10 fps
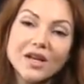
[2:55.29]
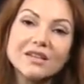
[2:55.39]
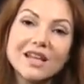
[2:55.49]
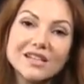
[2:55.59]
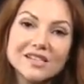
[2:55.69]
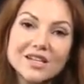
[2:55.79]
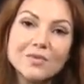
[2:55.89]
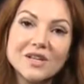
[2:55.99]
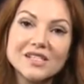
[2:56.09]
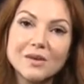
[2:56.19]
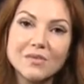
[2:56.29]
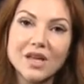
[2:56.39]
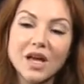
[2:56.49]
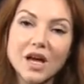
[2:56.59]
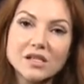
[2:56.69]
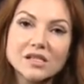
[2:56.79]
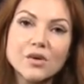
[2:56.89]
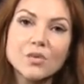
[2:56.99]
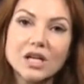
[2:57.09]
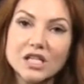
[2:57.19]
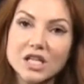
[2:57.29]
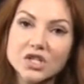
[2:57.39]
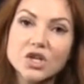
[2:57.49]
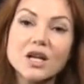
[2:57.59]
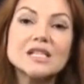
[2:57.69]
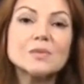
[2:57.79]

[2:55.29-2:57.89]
But that's going to be something else that we're going to touch on,